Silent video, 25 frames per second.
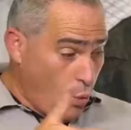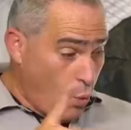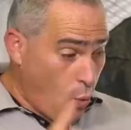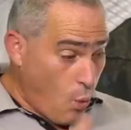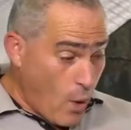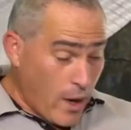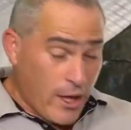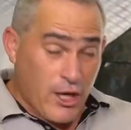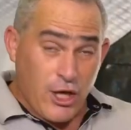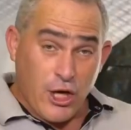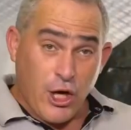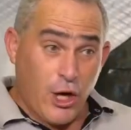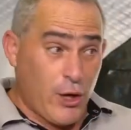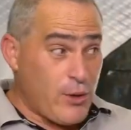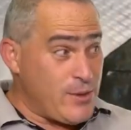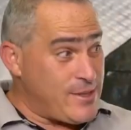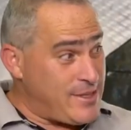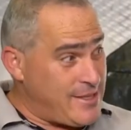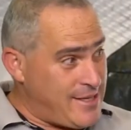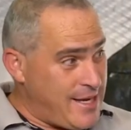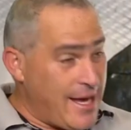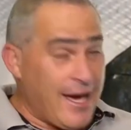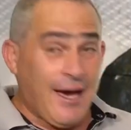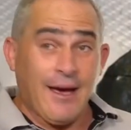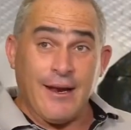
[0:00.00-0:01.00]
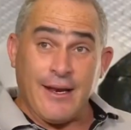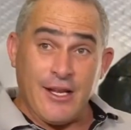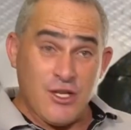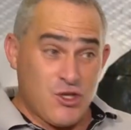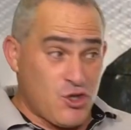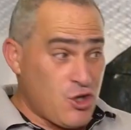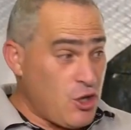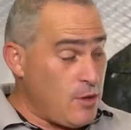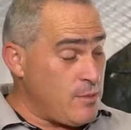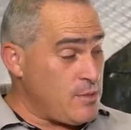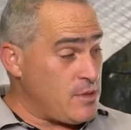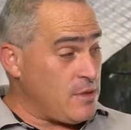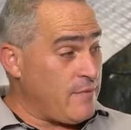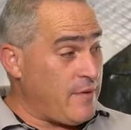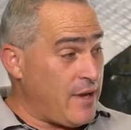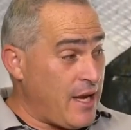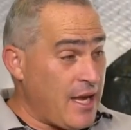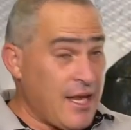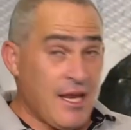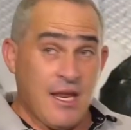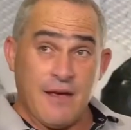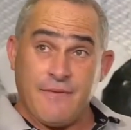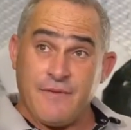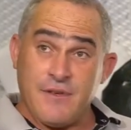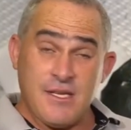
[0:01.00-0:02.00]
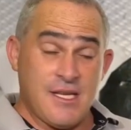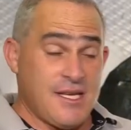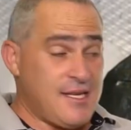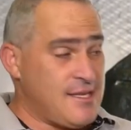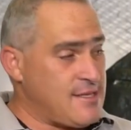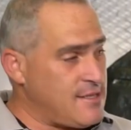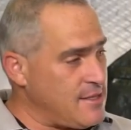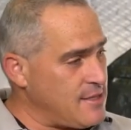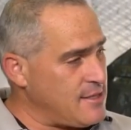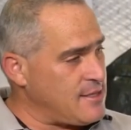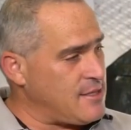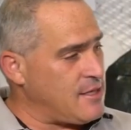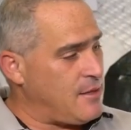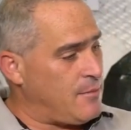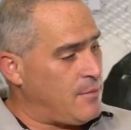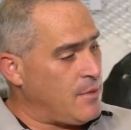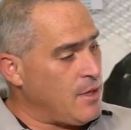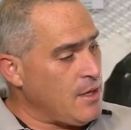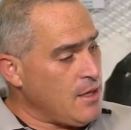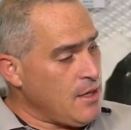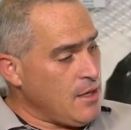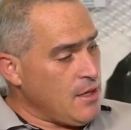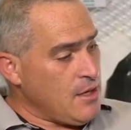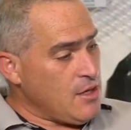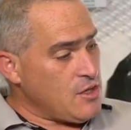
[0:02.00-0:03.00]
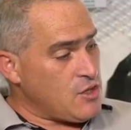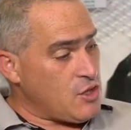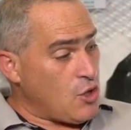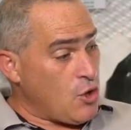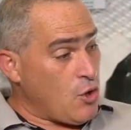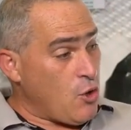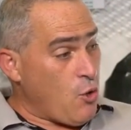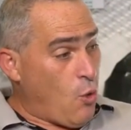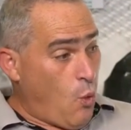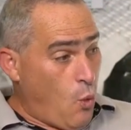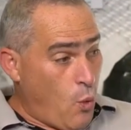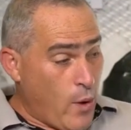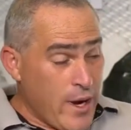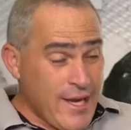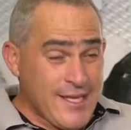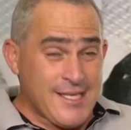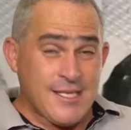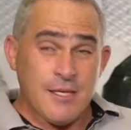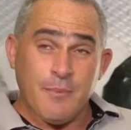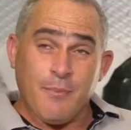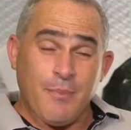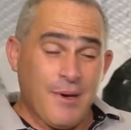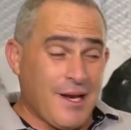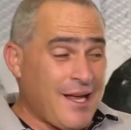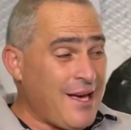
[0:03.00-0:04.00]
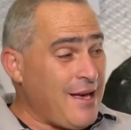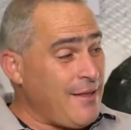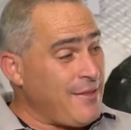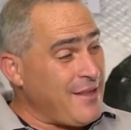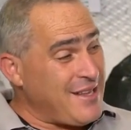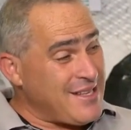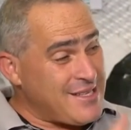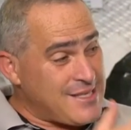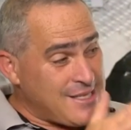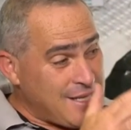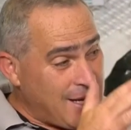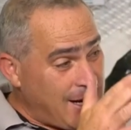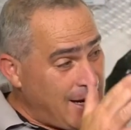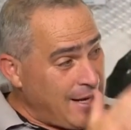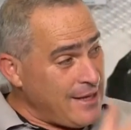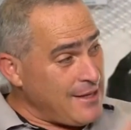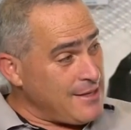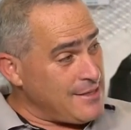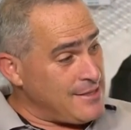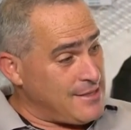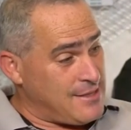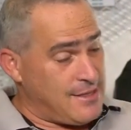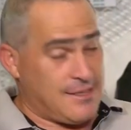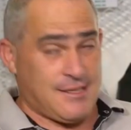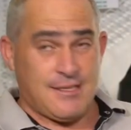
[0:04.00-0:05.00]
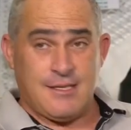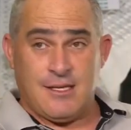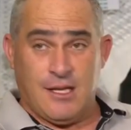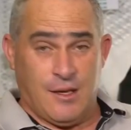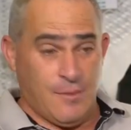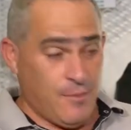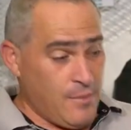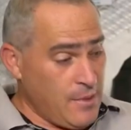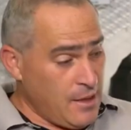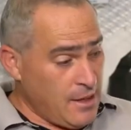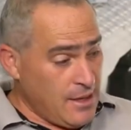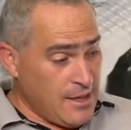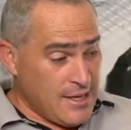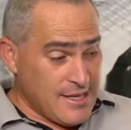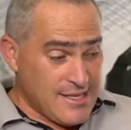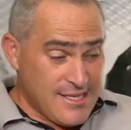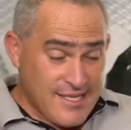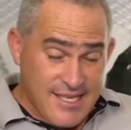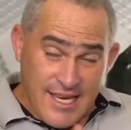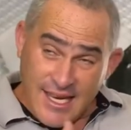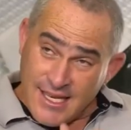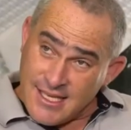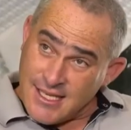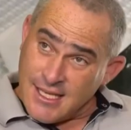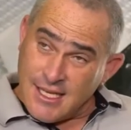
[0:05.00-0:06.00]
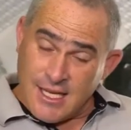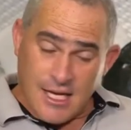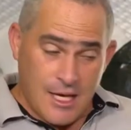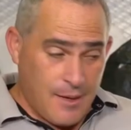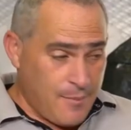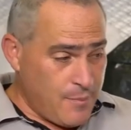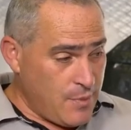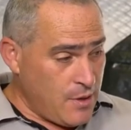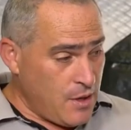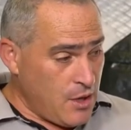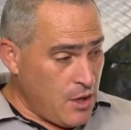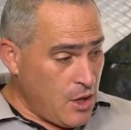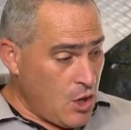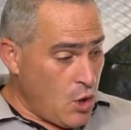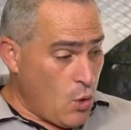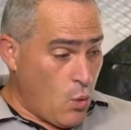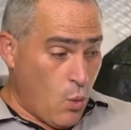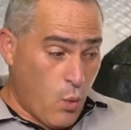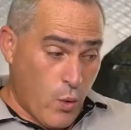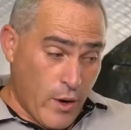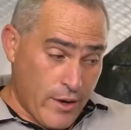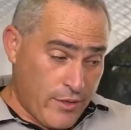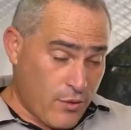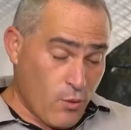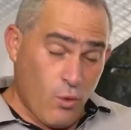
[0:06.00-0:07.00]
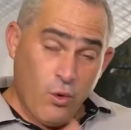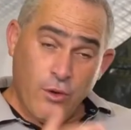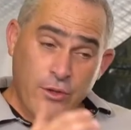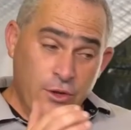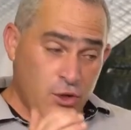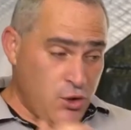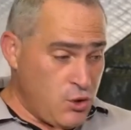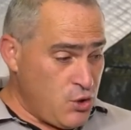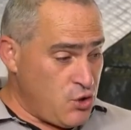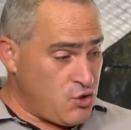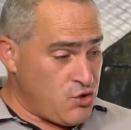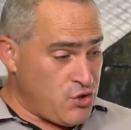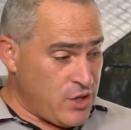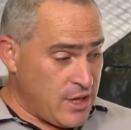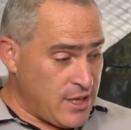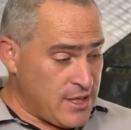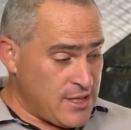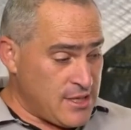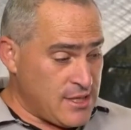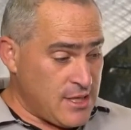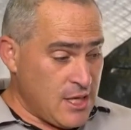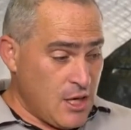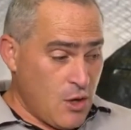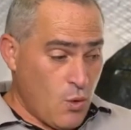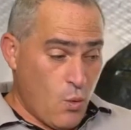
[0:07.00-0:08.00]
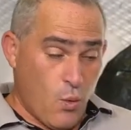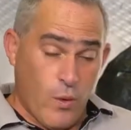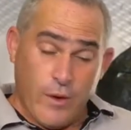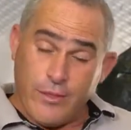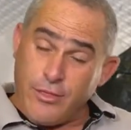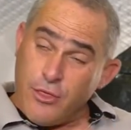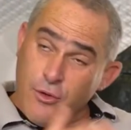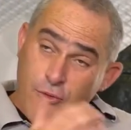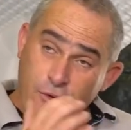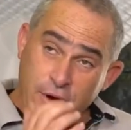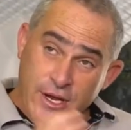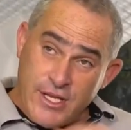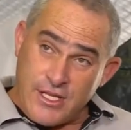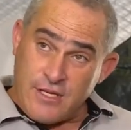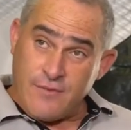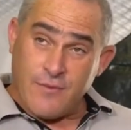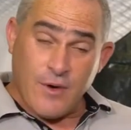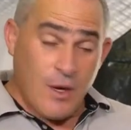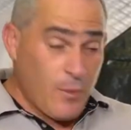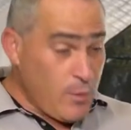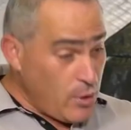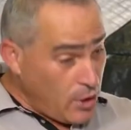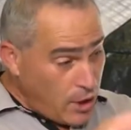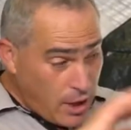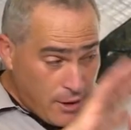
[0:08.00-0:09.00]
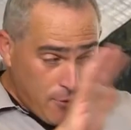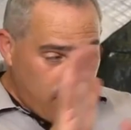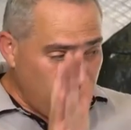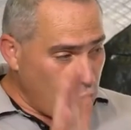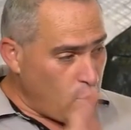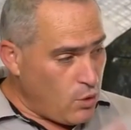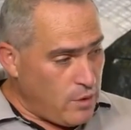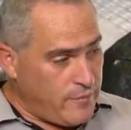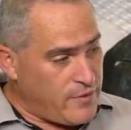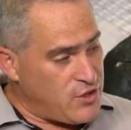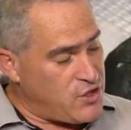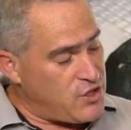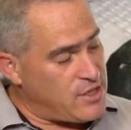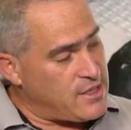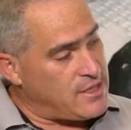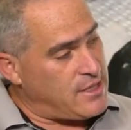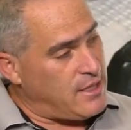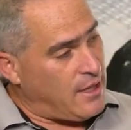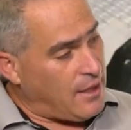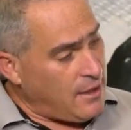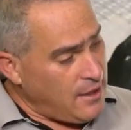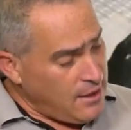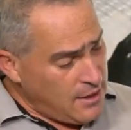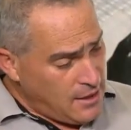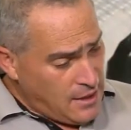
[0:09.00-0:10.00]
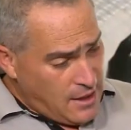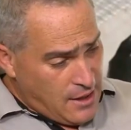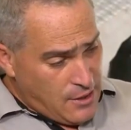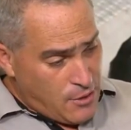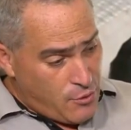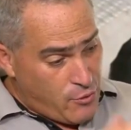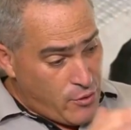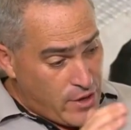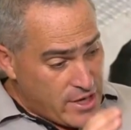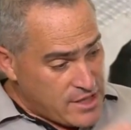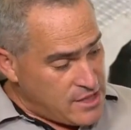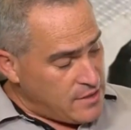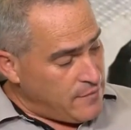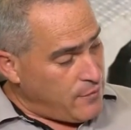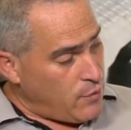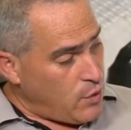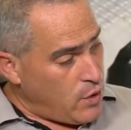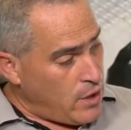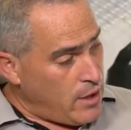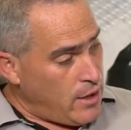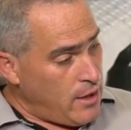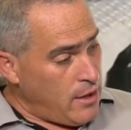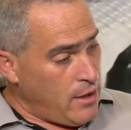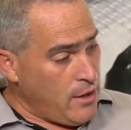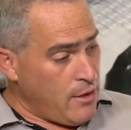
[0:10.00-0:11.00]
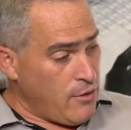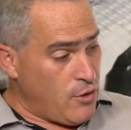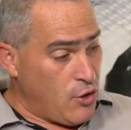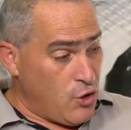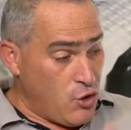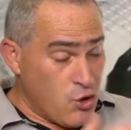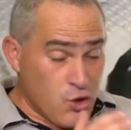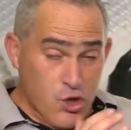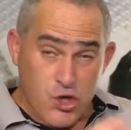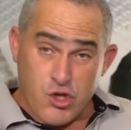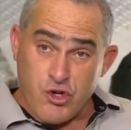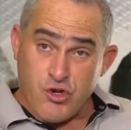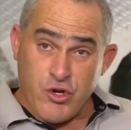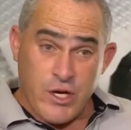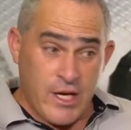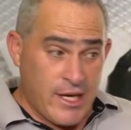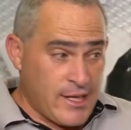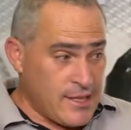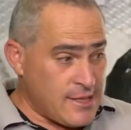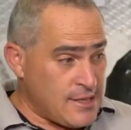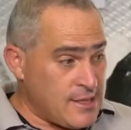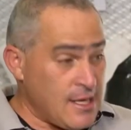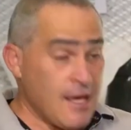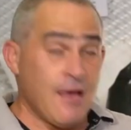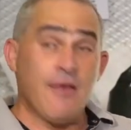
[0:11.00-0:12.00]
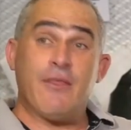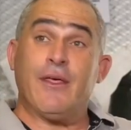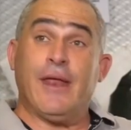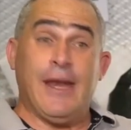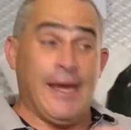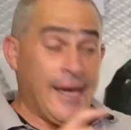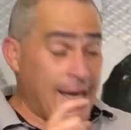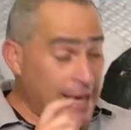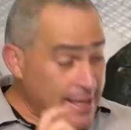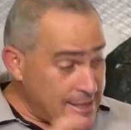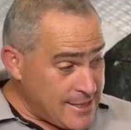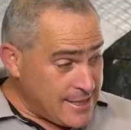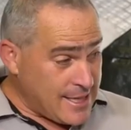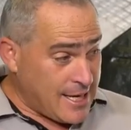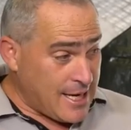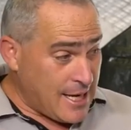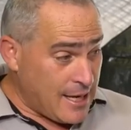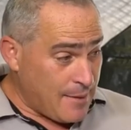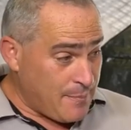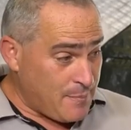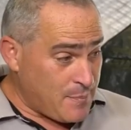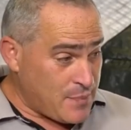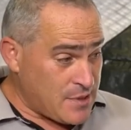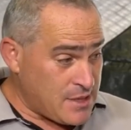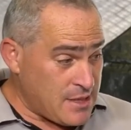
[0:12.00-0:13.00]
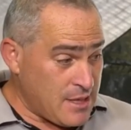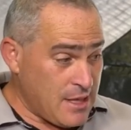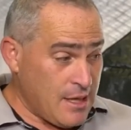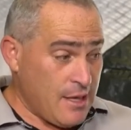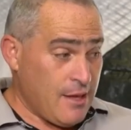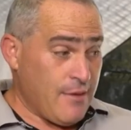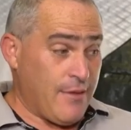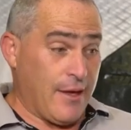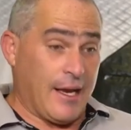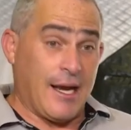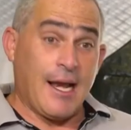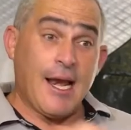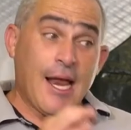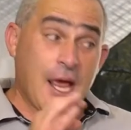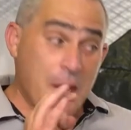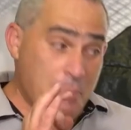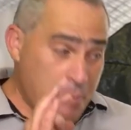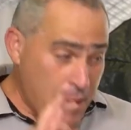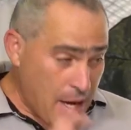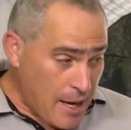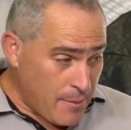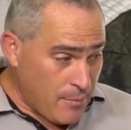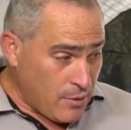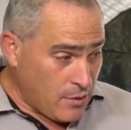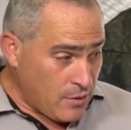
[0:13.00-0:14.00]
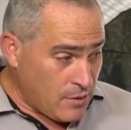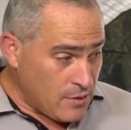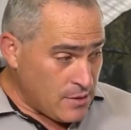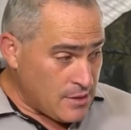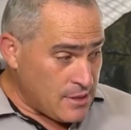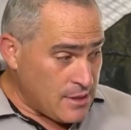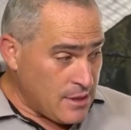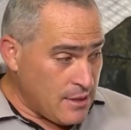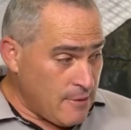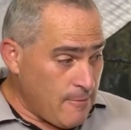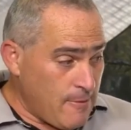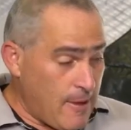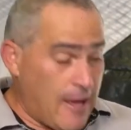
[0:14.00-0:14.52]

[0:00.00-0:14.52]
what goes down in terms of an NFT system. So we supply the entire system, set it up with all the nutrients, with the reservoir, and we'll go through all of it just now. The reservoir, the nutrients, the net cups, the clay pebbles,